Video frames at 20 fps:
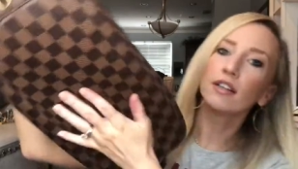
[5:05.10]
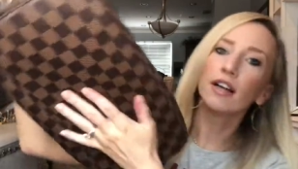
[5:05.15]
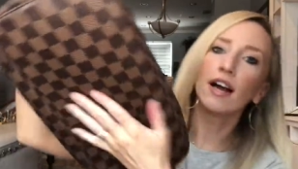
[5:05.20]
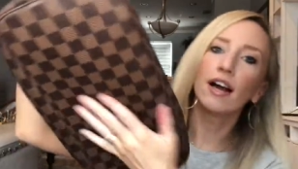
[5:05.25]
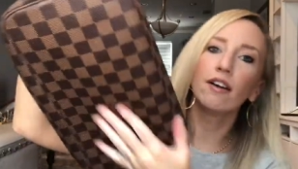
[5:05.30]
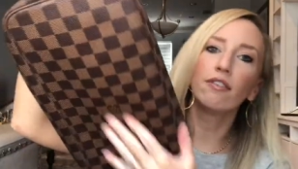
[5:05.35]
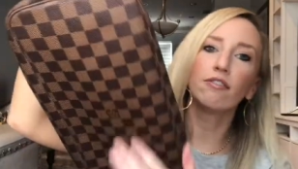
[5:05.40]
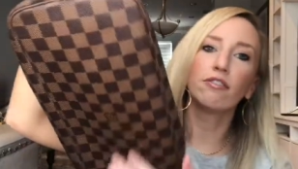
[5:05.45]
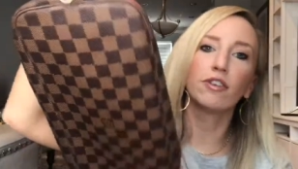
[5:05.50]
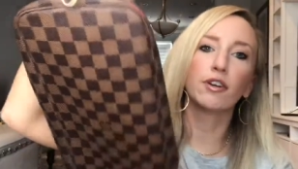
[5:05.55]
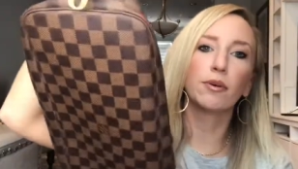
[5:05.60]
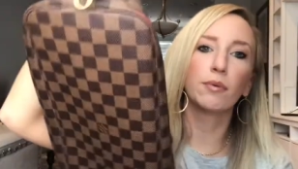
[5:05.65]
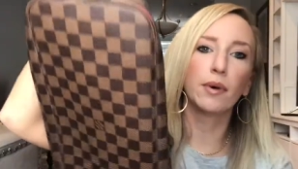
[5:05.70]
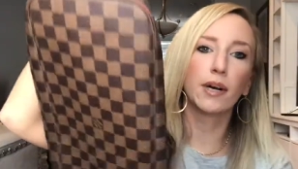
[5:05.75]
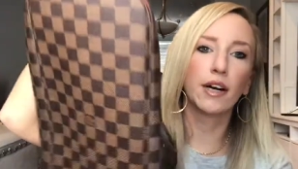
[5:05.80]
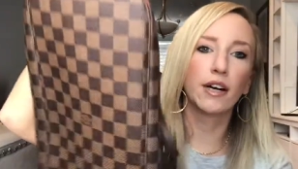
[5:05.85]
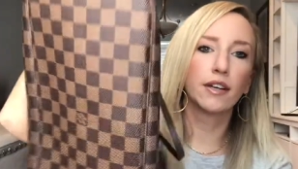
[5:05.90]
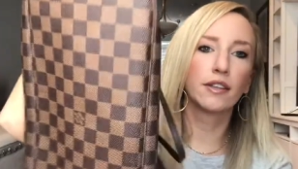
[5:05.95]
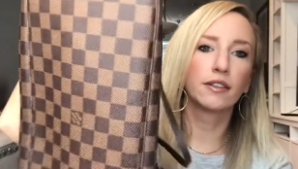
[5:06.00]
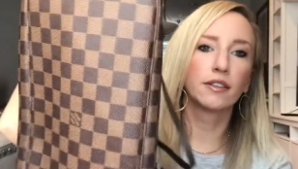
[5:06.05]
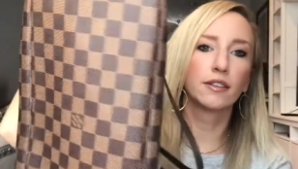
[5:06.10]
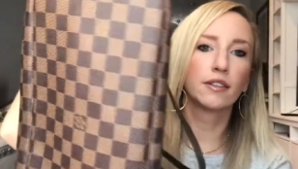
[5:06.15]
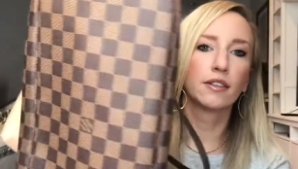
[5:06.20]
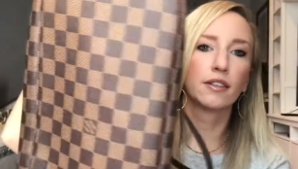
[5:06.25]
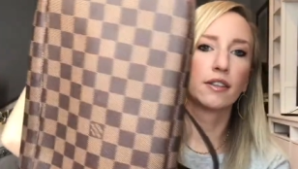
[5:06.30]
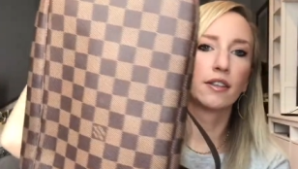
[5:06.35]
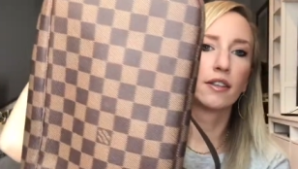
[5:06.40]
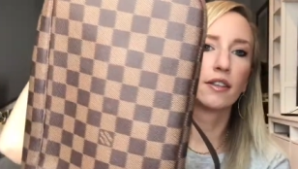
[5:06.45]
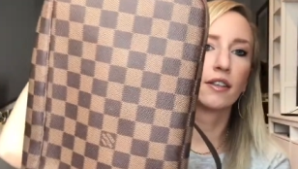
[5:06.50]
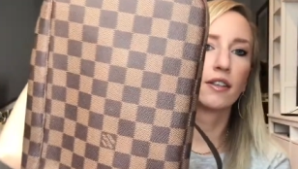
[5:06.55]
Everywhere.
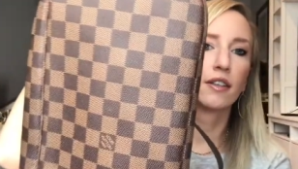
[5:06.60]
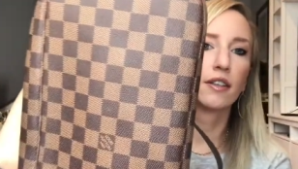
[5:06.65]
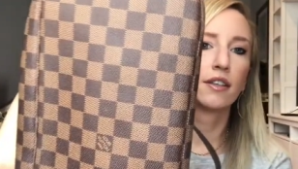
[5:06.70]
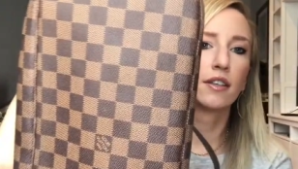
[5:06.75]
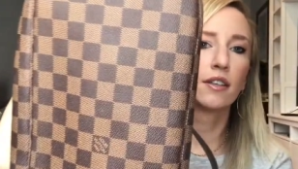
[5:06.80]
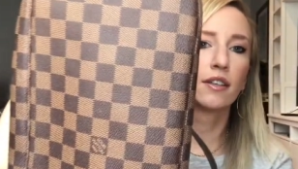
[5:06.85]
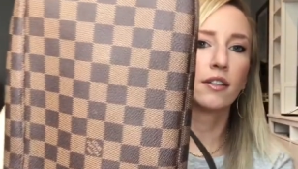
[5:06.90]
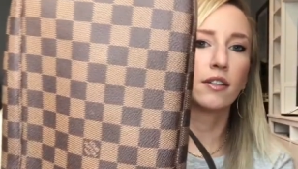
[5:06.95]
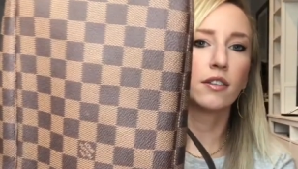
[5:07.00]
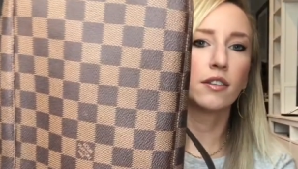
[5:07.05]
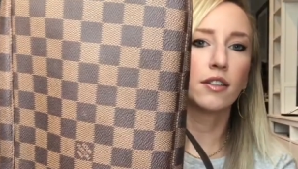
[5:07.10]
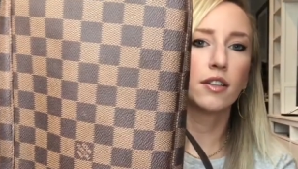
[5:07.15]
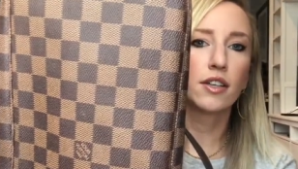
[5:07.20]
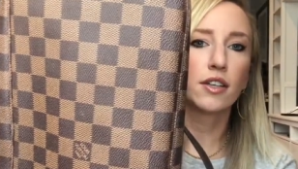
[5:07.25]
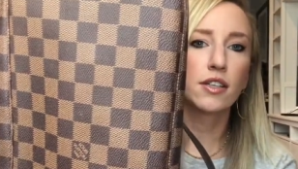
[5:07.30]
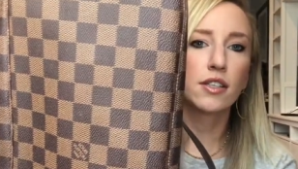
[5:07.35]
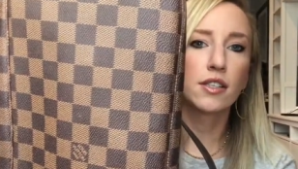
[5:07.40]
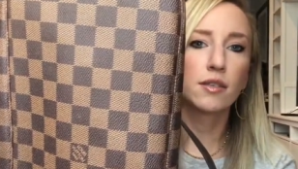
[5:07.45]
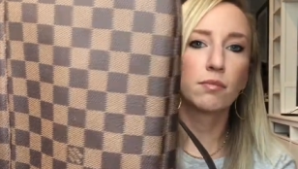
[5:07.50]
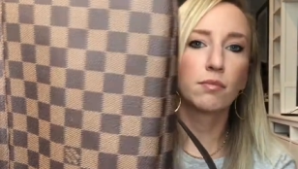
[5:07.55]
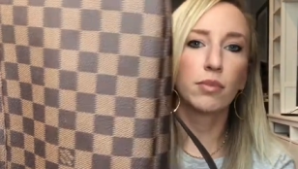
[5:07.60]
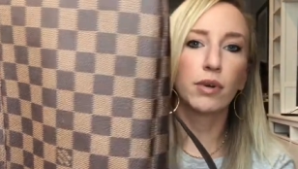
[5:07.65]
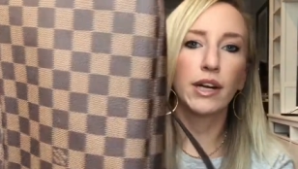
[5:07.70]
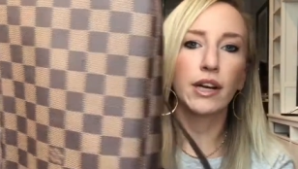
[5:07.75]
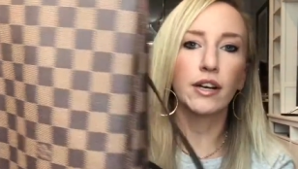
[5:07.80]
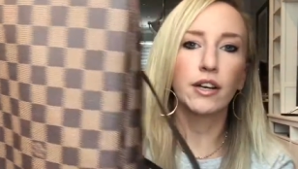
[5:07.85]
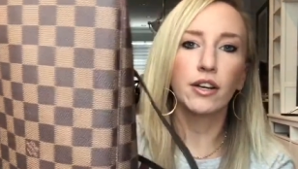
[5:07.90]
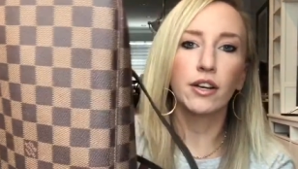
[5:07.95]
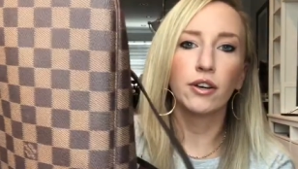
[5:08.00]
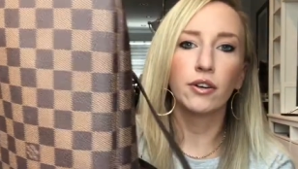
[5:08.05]
Looks
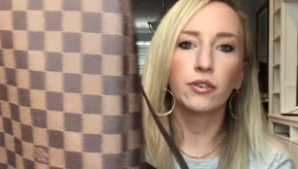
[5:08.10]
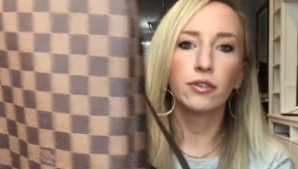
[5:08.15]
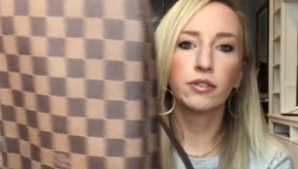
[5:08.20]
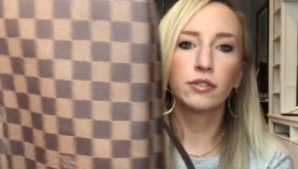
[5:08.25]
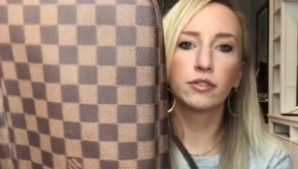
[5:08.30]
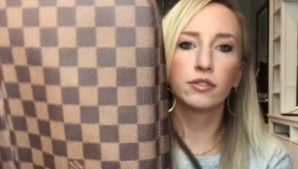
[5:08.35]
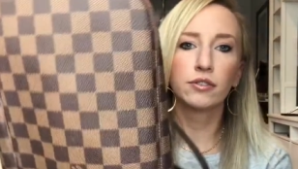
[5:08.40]
brand new.